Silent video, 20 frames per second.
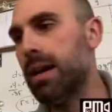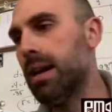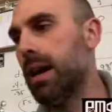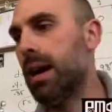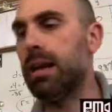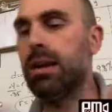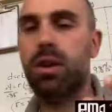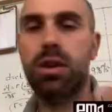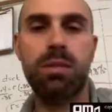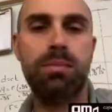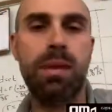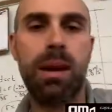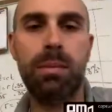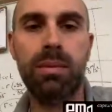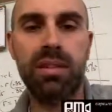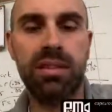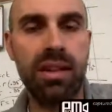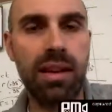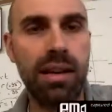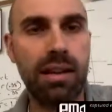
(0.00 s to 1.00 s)
I know you're probably
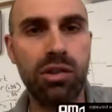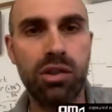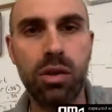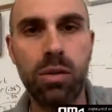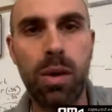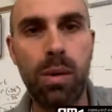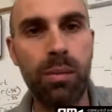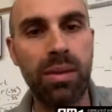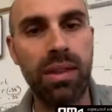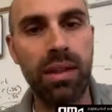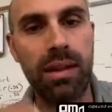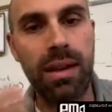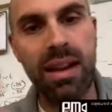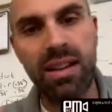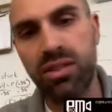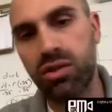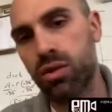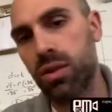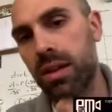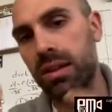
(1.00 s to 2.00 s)
saying I should have went with a nice
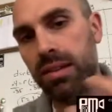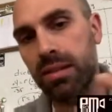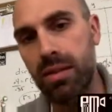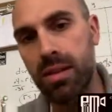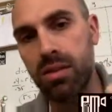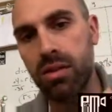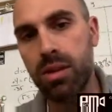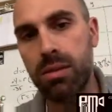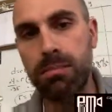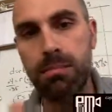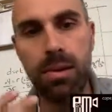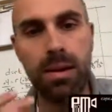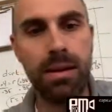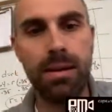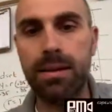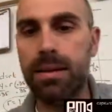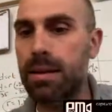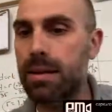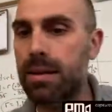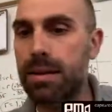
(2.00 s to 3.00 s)
transition, but
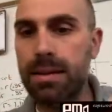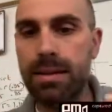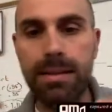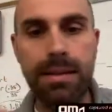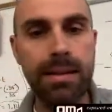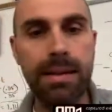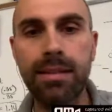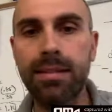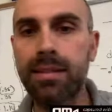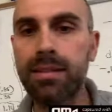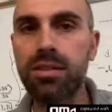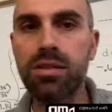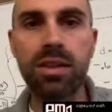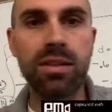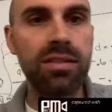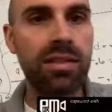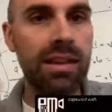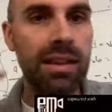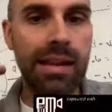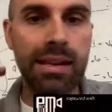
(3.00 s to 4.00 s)
this is
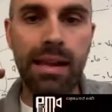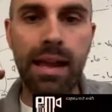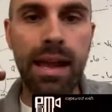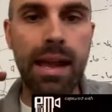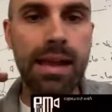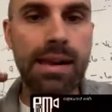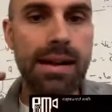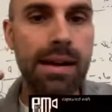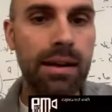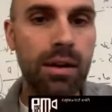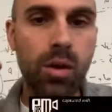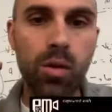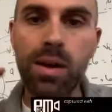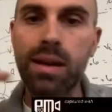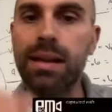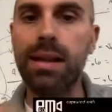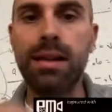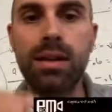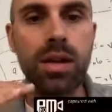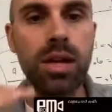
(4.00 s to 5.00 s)
just like a quick
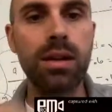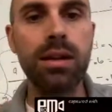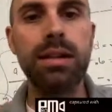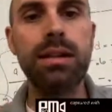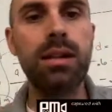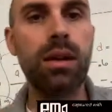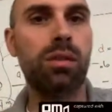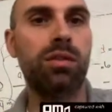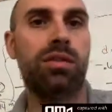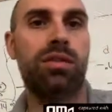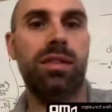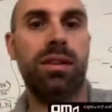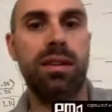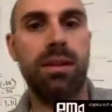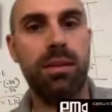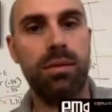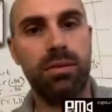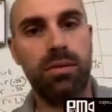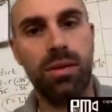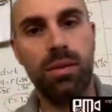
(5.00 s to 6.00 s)
and dirty notes
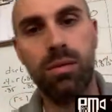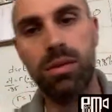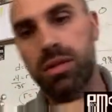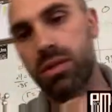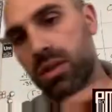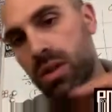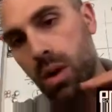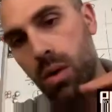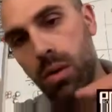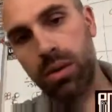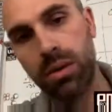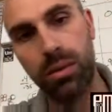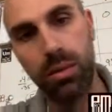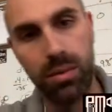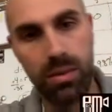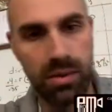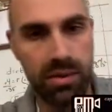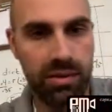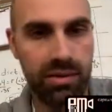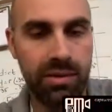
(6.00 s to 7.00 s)
video, so we're just going through
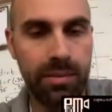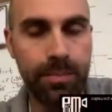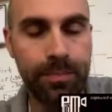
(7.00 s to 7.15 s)
this.